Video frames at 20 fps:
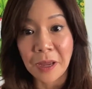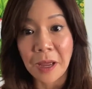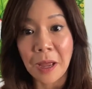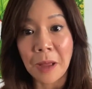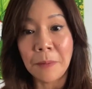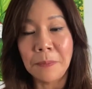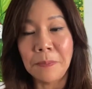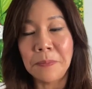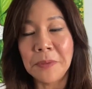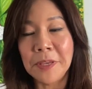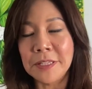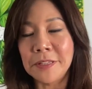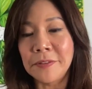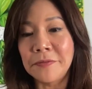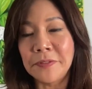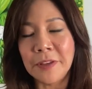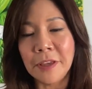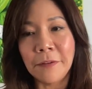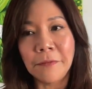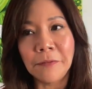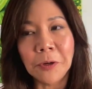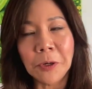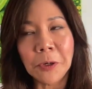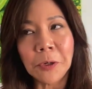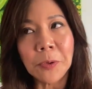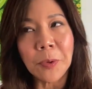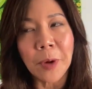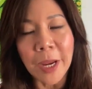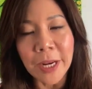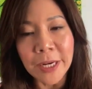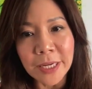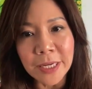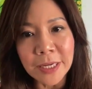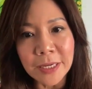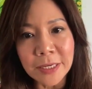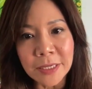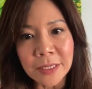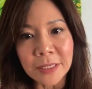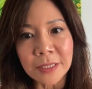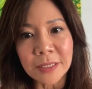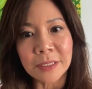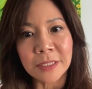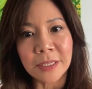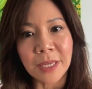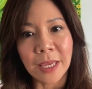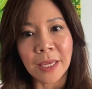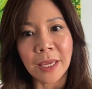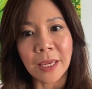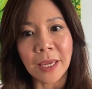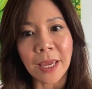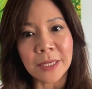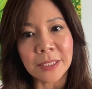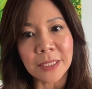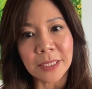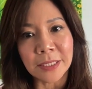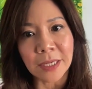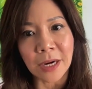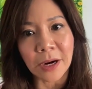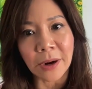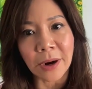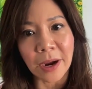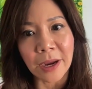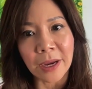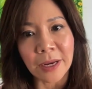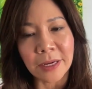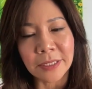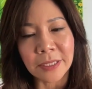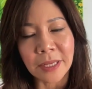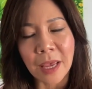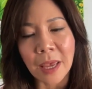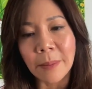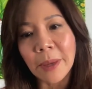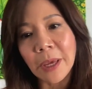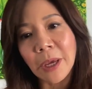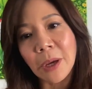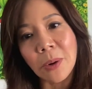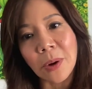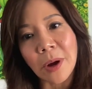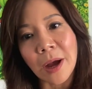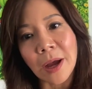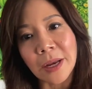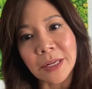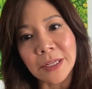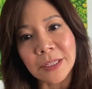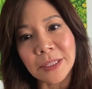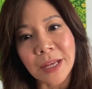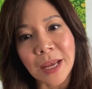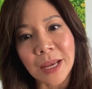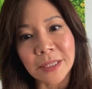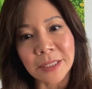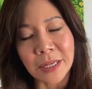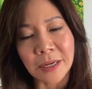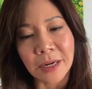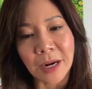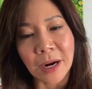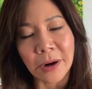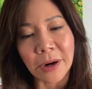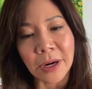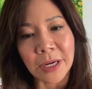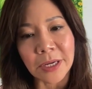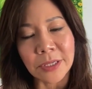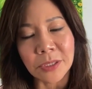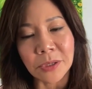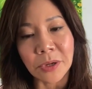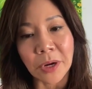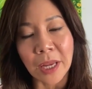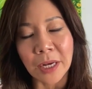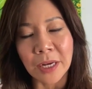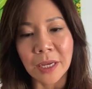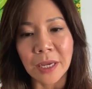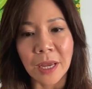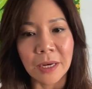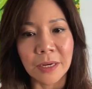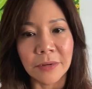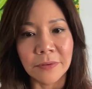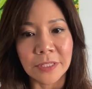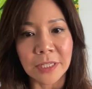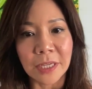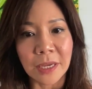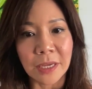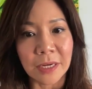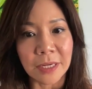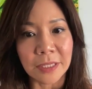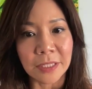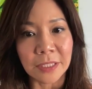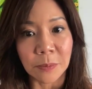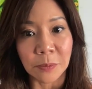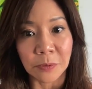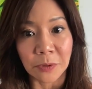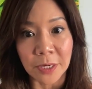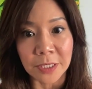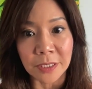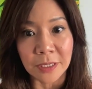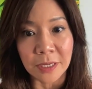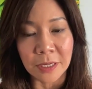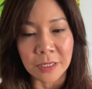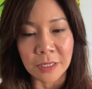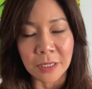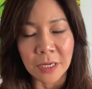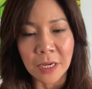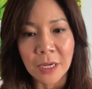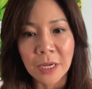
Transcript: um, because if if you're already taking ssris maois snris or any kind of cns depressant